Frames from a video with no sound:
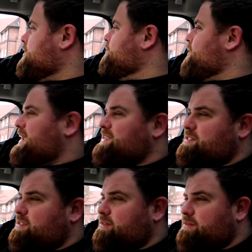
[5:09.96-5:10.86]
on
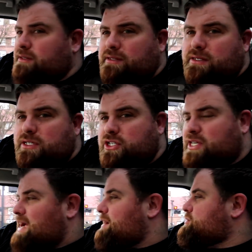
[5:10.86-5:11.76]
Waze.
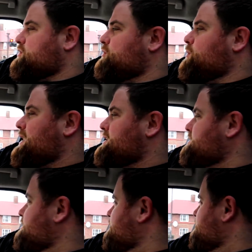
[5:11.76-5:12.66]
Shout out to you,
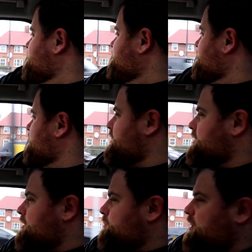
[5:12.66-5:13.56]
Waze.
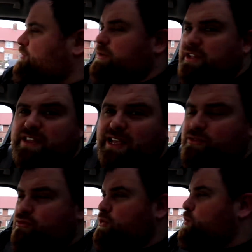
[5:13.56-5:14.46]
Apart from when you take
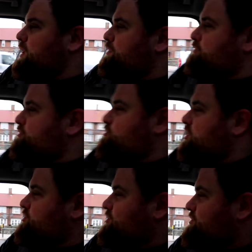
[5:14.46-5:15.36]
us through the width
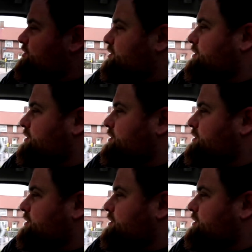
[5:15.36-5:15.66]
restrictions.